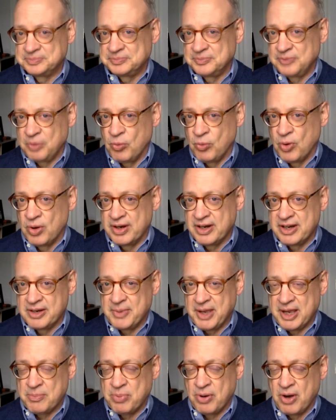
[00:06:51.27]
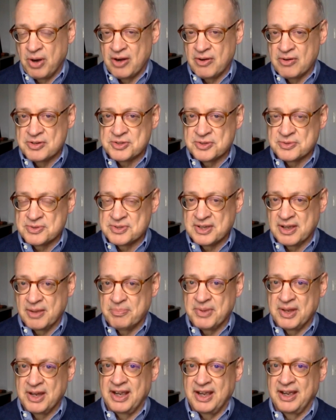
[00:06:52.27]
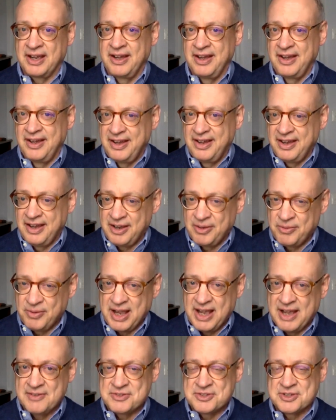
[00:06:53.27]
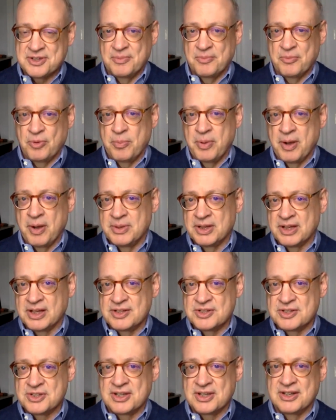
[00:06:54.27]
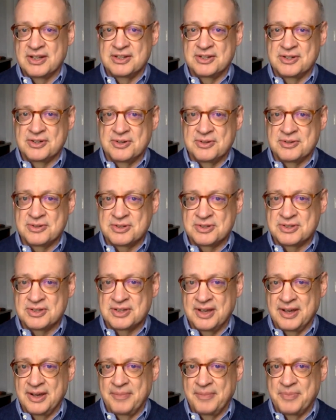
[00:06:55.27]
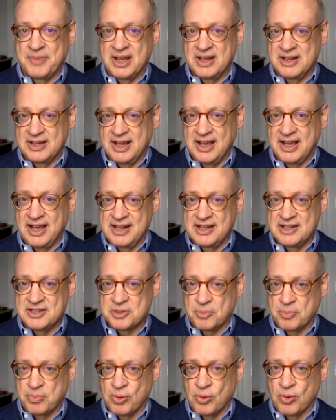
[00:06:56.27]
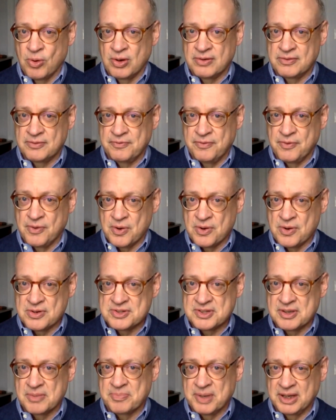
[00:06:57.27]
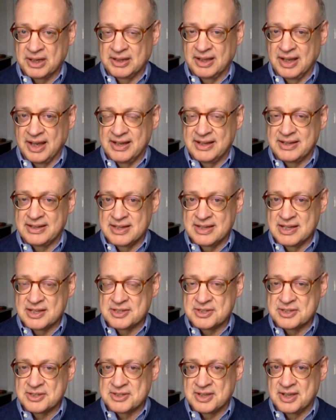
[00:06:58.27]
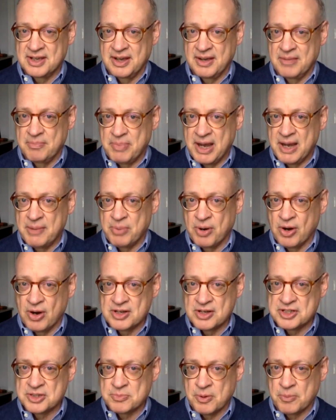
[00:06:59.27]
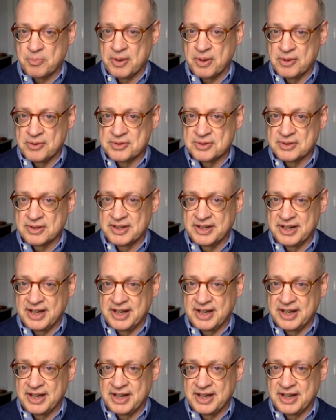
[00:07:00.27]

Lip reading: wanted to make progress of something. And we have some Republican senators indicating support for something like this bipartisan proposal of